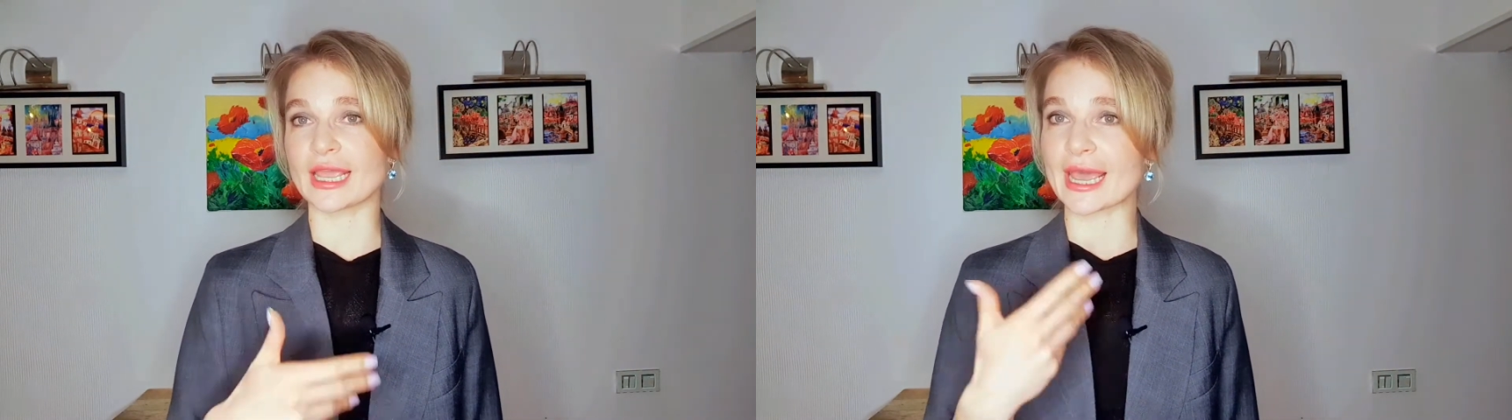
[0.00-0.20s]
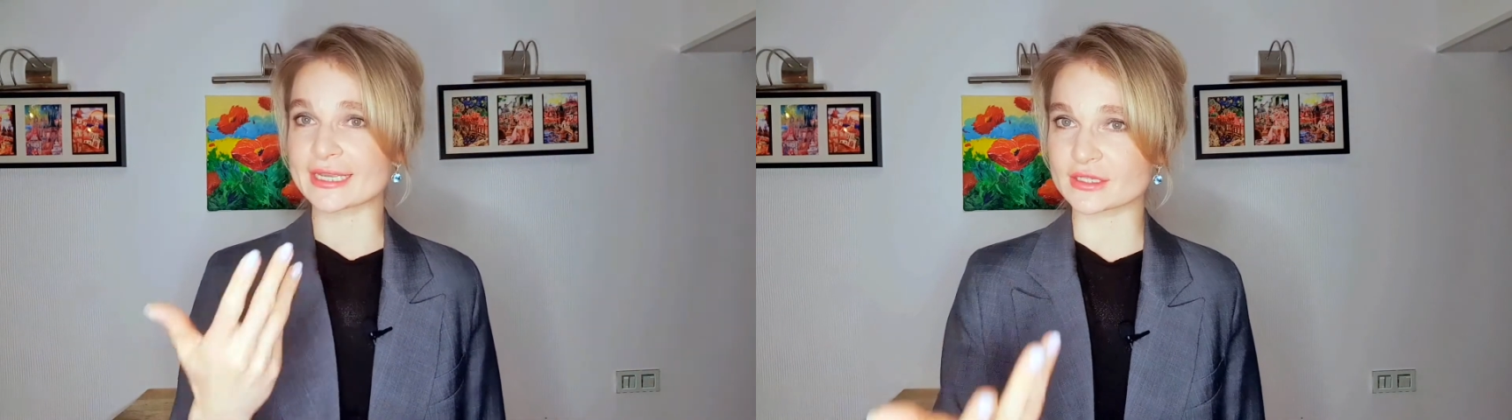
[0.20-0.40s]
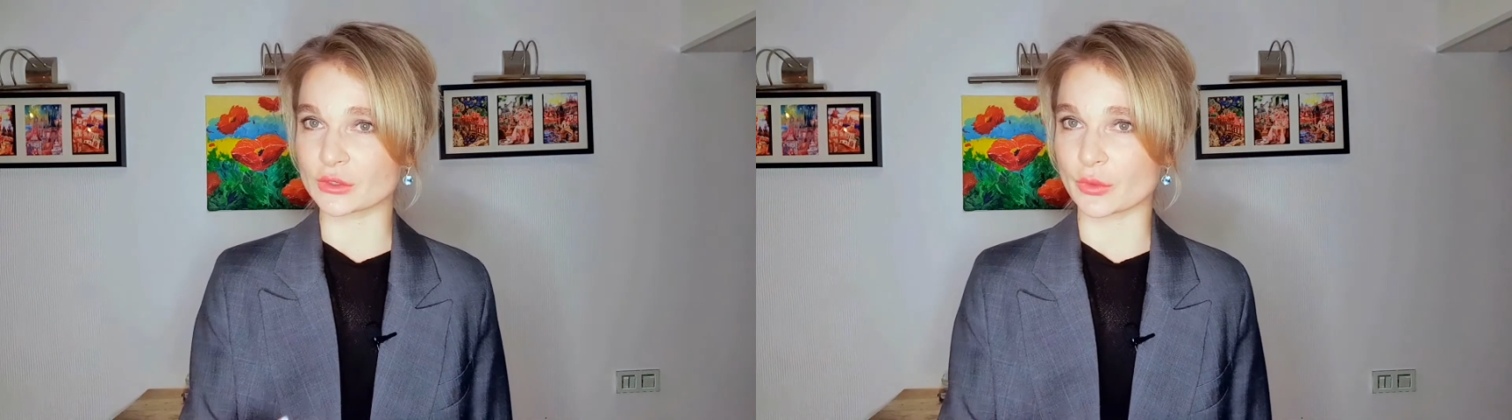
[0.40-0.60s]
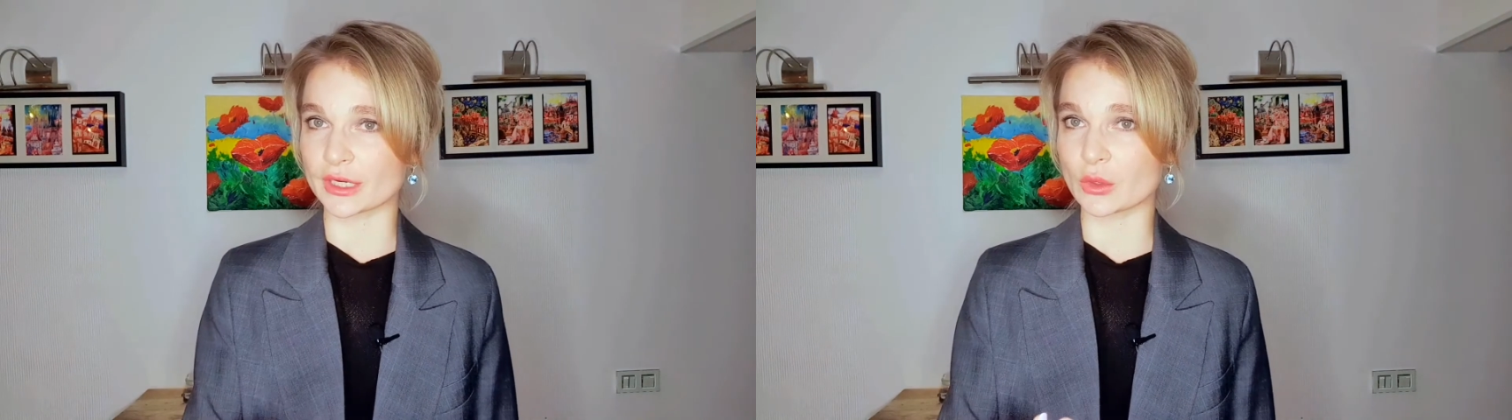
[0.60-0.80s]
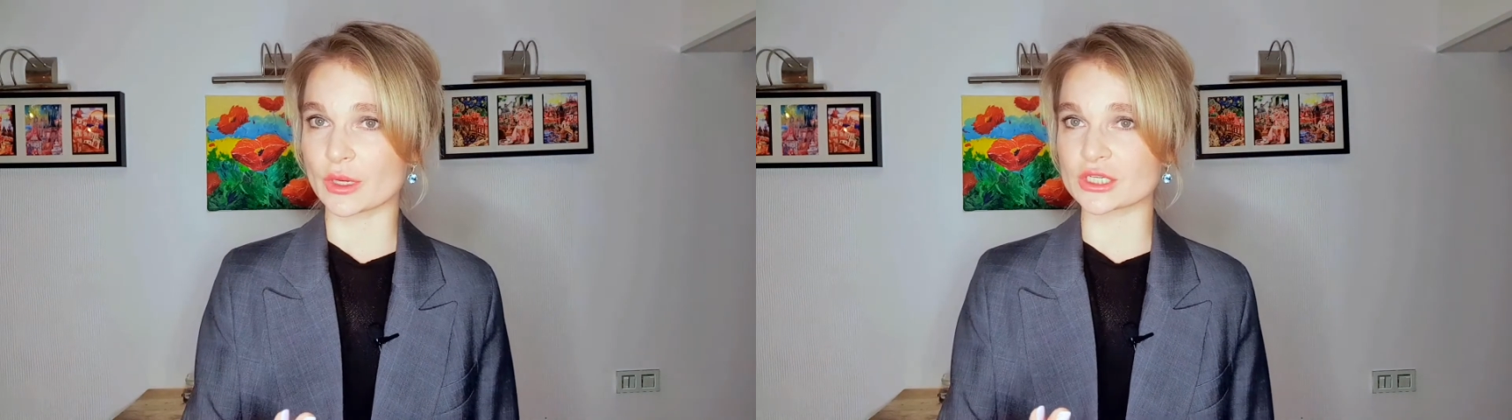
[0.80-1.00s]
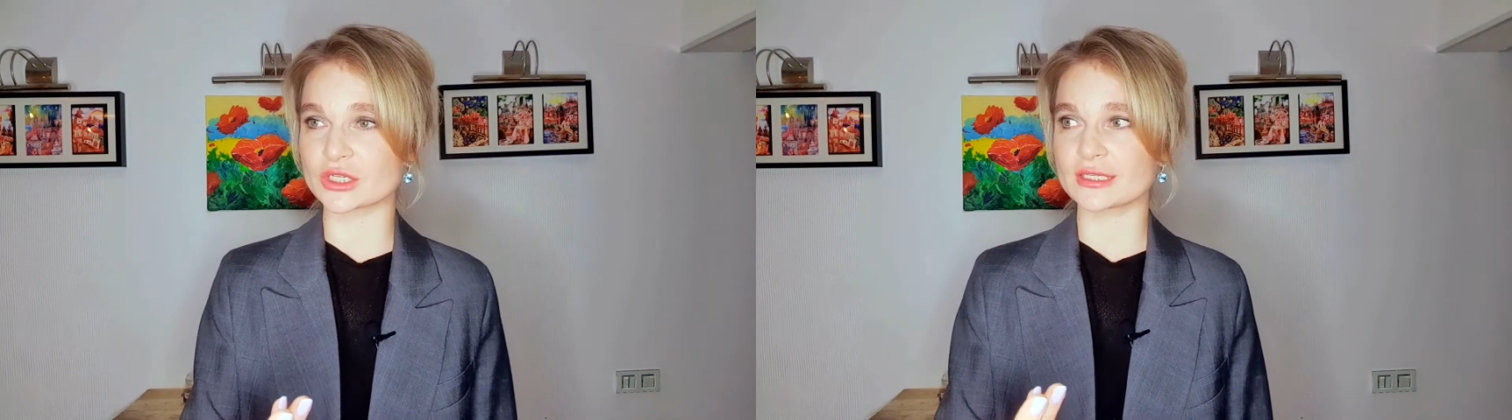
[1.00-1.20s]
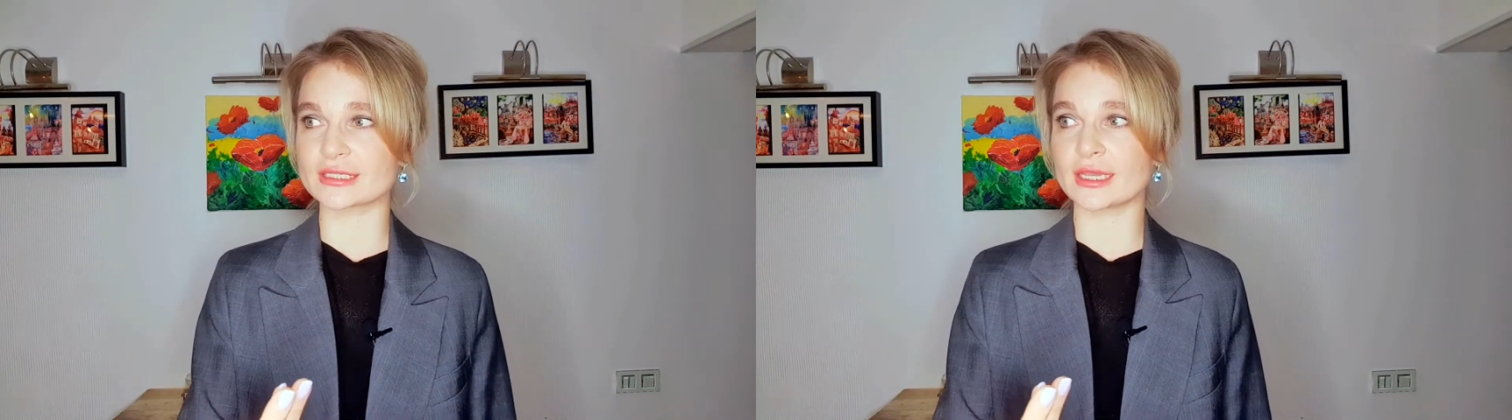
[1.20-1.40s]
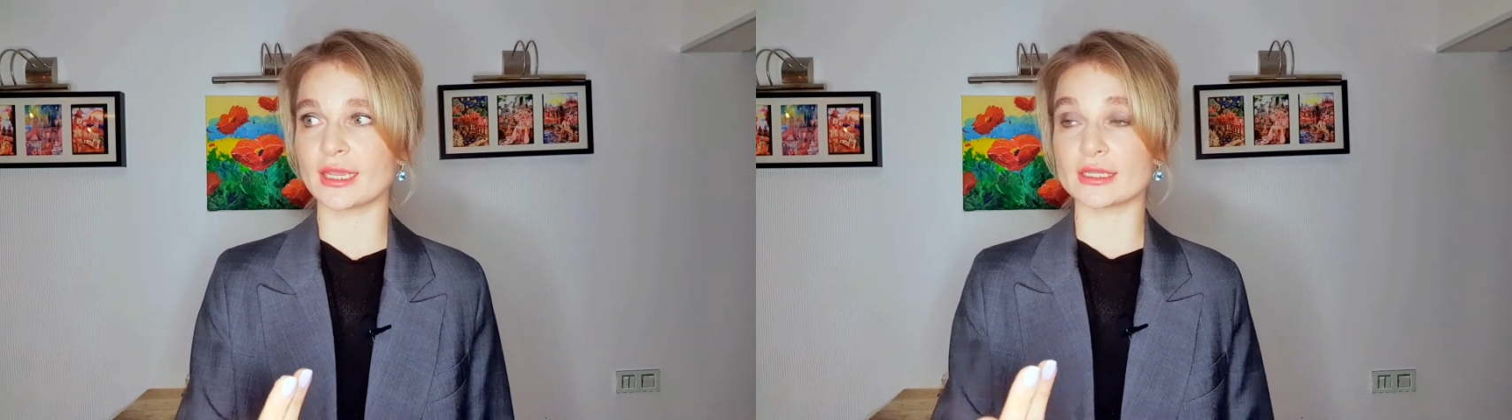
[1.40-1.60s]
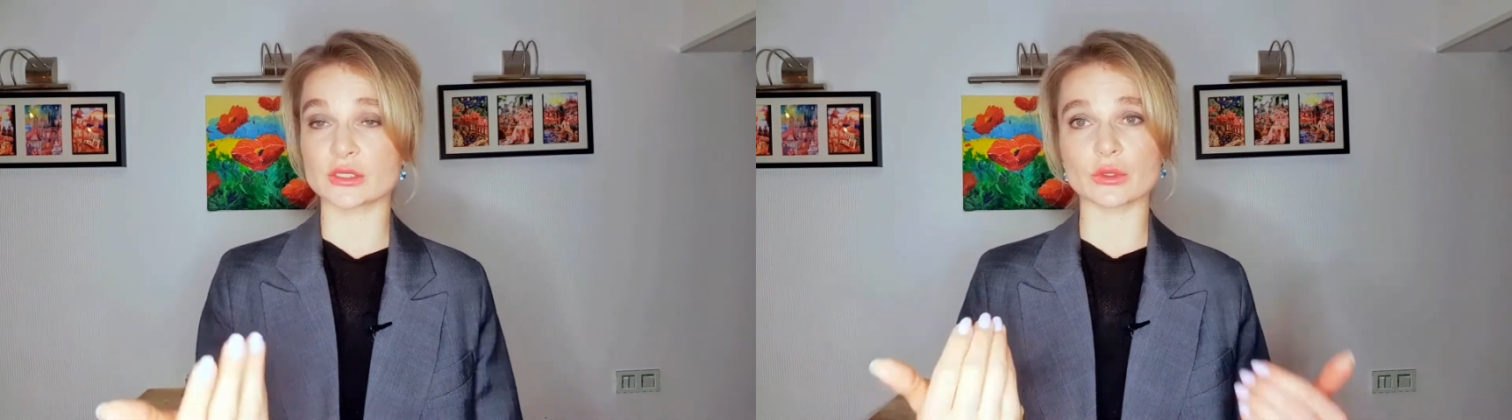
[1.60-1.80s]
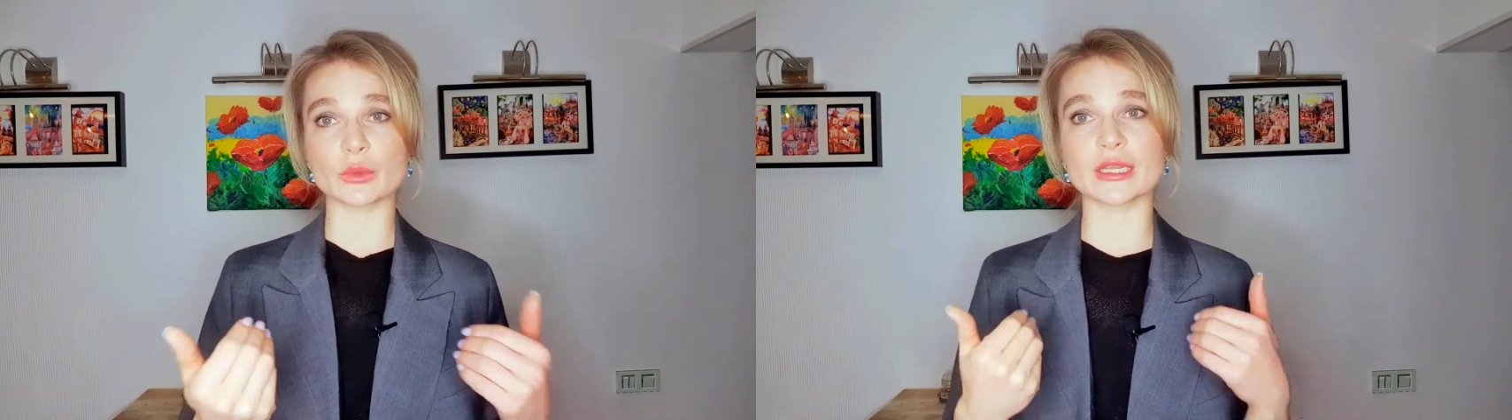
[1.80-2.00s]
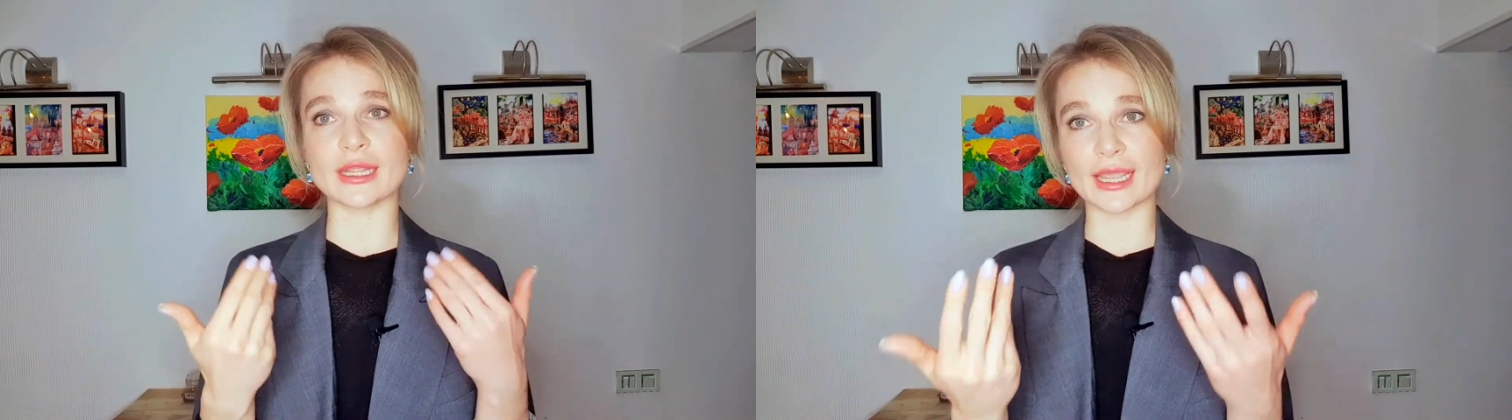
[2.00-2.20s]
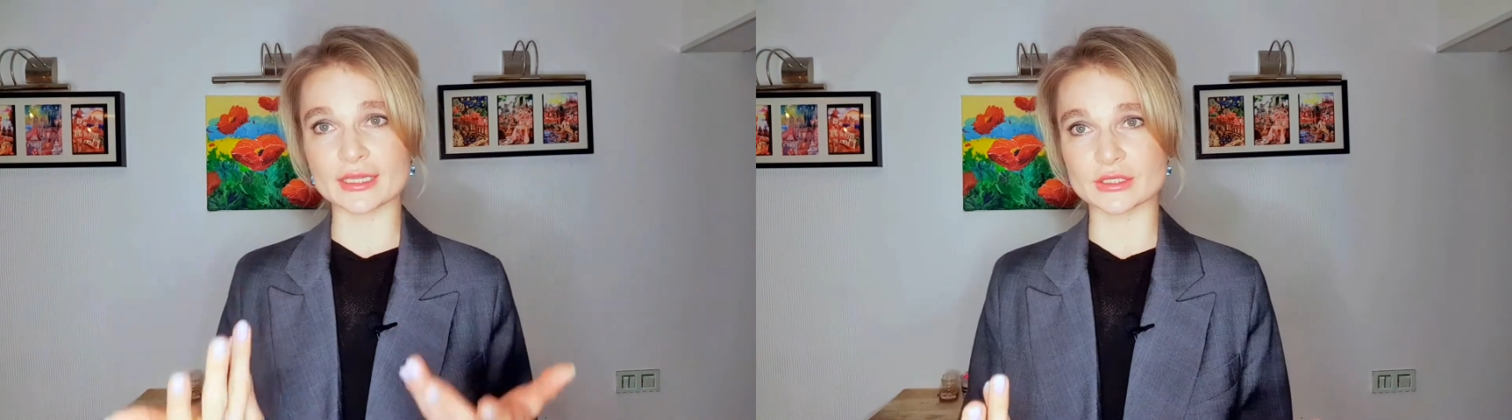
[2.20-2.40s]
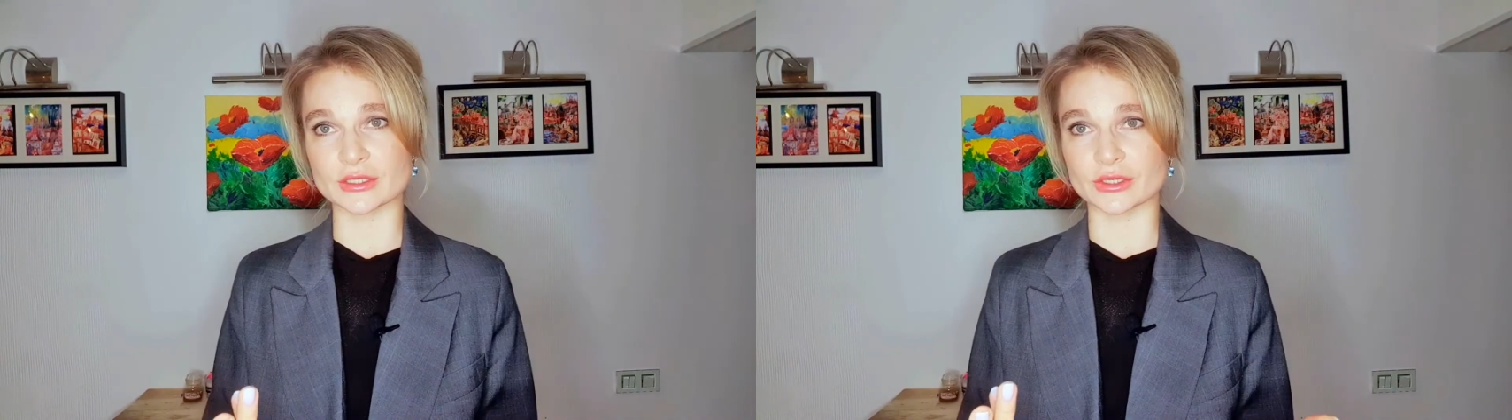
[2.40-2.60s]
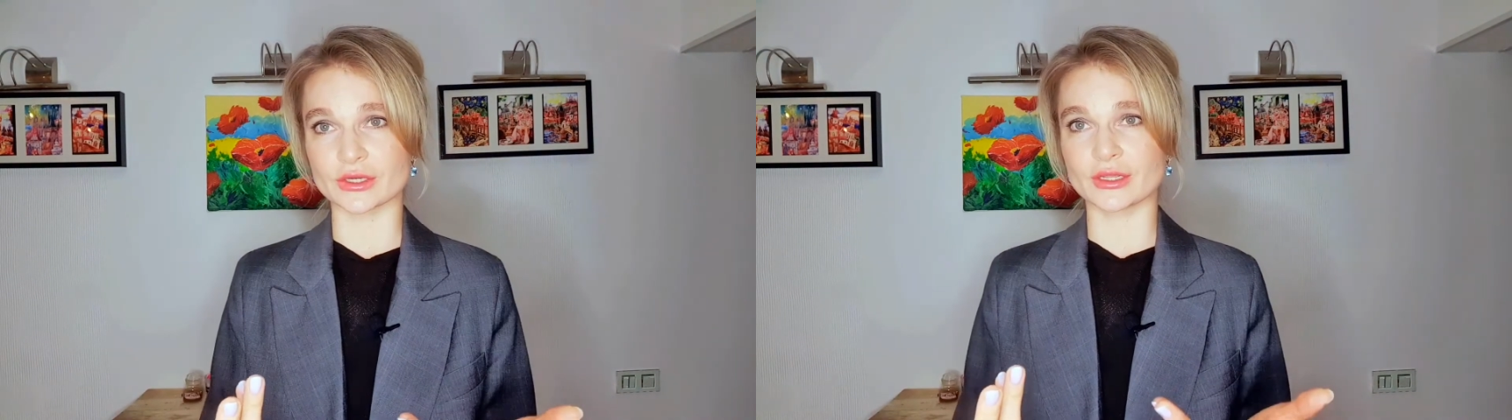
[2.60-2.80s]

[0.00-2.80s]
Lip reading: ask the right questions and so that we can answer